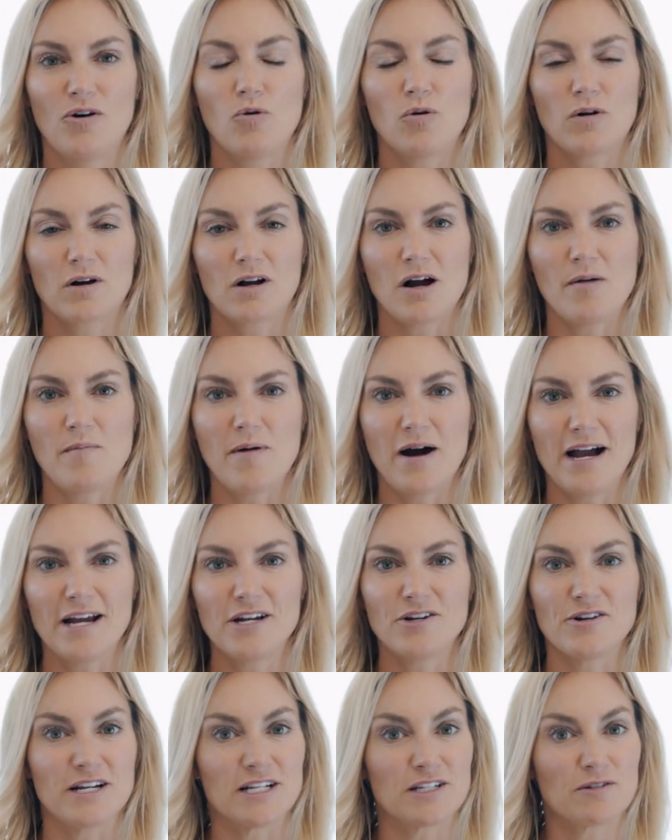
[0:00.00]
or
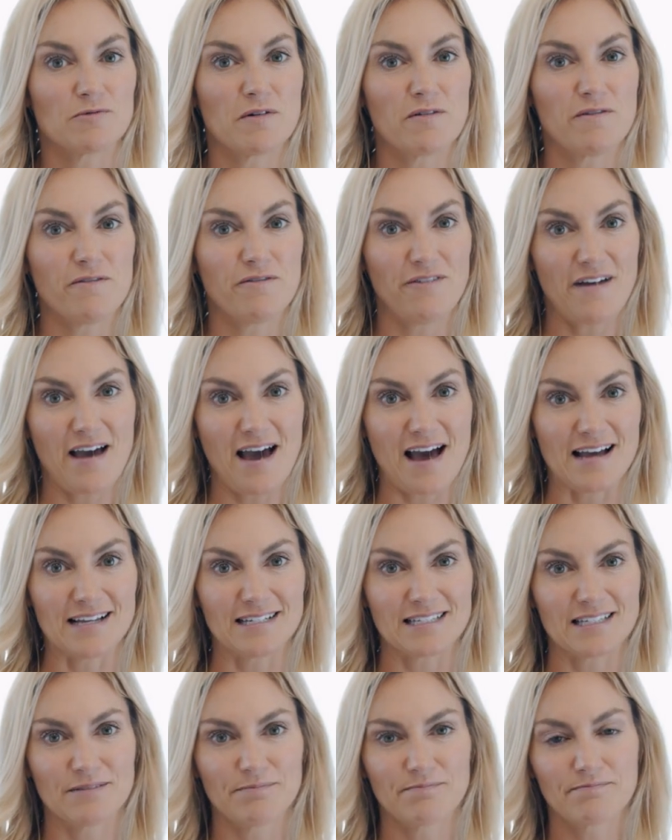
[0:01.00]
carbohydrates with
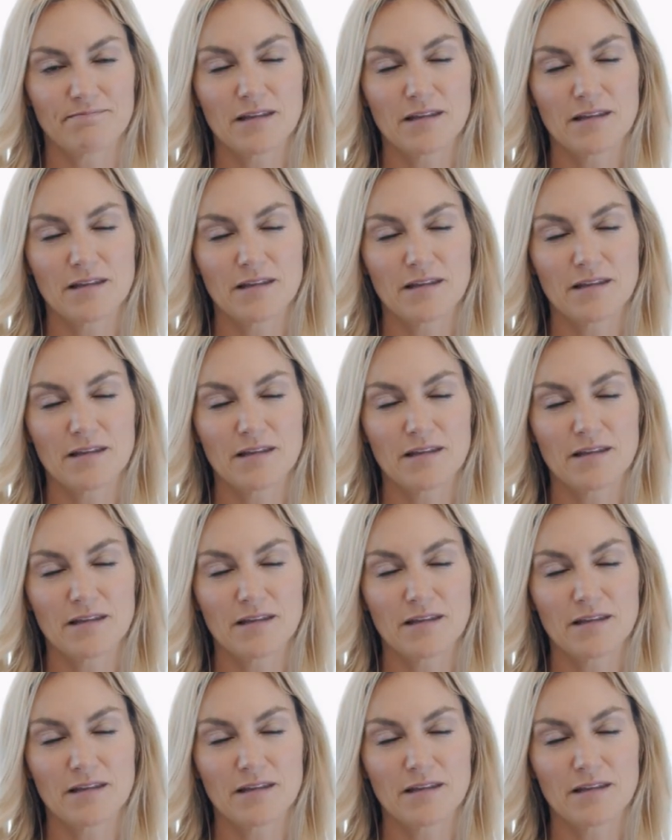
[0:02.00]
fat?